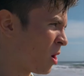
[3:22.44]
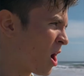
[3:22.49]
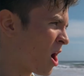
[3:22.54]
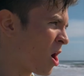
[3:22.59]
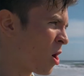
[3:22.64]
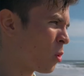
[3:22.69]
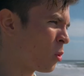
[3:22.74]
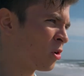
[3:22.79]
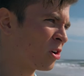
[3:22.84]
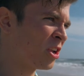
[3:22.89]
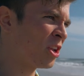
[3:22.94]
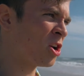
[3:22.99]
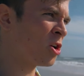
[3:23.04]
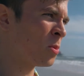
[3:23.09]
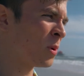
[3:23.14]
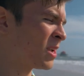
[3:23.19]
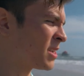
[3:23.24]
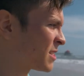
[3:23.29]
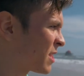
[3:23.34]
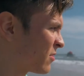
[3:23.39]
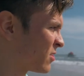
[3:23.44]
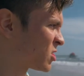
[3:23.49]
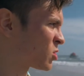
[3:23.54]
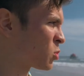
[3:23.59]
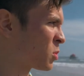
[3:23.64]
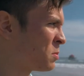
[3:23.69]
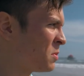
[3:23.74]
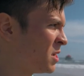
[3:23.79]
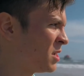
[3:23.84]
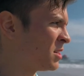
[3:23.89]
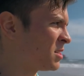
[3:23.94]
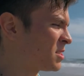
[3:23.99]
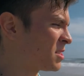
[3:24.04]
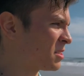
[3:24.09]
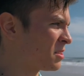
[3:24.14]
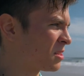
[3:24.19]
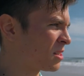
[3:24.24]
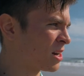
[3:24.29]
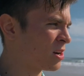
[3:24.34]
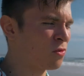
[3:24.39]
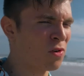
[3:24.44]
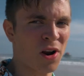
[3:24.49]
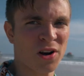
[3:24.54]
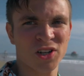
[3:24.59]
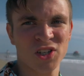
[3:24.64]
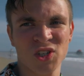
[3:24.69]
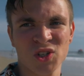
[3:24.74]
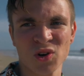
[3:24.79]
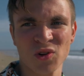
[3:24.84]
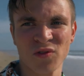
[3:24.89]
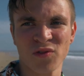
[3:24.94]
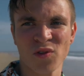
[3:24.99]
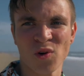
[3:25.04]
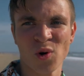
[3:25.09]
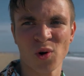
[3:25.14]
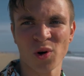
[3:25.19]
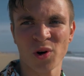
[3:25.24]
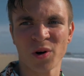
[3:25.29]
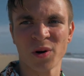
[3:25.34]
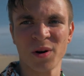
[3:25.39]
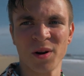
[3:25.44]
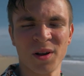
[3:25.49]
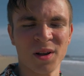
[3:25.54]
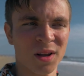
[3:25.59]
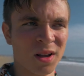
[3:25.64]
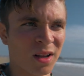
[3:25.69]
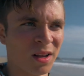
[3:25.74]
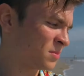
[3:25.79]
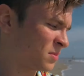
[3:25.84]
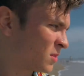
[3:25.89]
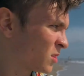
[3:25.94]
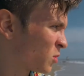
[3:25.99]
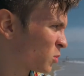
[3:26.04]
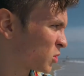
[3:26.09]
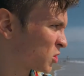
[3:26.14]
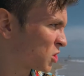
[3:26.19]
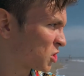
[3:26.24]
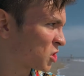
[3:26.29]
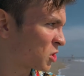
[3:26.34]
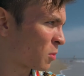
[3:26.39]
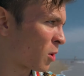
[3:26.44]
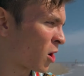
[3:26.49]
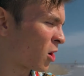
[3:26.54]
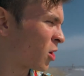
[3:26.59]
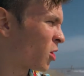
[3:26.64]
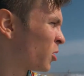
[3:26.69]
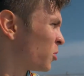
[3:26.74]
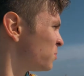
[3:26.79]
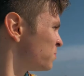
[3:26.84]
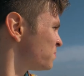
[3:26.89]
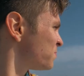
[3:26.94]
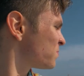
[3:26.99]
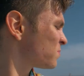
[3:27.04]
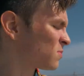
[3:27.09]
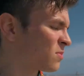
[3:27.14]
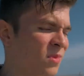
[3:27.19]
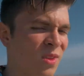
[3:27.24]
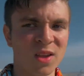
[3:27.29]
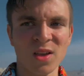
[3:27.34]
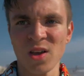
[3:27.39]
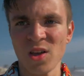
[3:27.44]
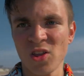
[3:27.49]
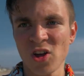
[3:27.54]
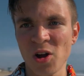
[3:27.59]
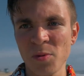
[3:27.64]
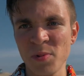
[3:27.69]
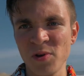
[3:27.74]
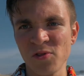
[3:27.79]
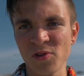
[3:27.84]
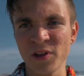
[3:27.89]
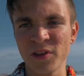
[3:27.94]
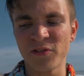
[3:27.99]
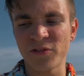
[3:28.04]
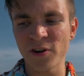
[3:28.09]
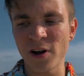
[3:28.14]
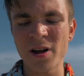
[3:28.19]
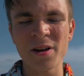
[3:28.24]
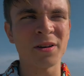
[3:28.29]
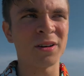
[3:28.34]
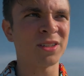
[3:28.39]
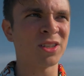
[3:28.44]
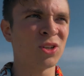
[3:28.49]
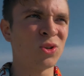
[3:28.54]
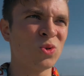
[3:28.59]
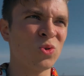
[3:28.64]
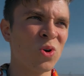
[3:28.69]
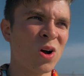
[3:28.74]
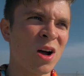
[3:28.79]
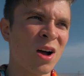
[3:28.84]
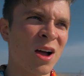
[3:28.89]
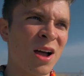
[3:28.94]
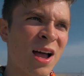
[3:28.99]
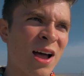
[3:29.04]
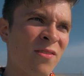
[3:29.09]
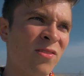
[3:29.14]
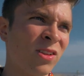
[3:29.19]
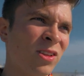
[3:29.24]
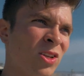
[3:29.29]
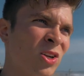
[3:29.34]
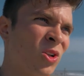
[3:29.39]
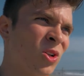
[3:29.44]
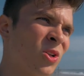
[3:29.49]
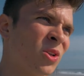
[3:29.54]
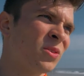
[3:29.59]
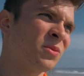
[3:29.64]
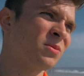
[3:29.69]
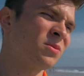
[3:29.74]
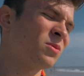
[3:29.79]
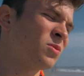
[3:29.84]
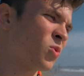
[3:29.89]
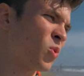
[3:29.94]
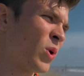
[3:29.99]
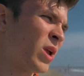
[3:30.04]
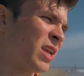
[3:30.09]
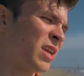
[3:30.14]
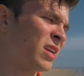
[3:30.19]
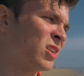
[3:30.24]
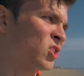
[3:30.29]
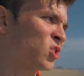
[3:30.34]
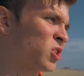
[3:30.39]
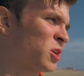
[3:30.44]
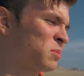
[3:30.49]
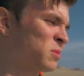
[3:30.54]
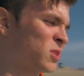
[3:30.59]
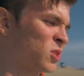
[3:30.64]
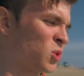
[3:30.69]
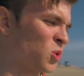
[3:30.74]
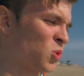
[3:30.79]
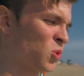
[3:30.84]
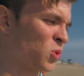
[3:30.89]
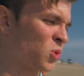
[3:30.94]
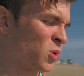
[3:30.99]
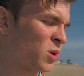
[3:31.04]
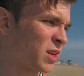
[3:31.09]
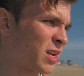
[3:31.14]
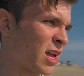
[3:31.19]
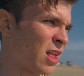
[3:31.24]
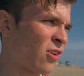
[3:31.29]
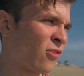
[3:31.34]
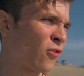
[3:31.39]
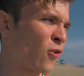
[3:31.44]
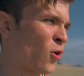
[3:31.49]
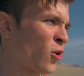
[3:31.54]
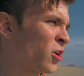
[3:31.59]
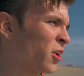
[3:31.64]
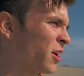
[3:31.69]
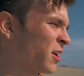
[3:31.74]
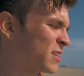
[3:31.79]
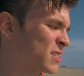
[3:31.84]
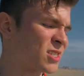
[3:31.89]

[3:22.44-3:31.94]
Uh, we're here because I have a swim meet that I registered for, which is tomorrow. That'd be really fun to uh, have a little weekend trip to California.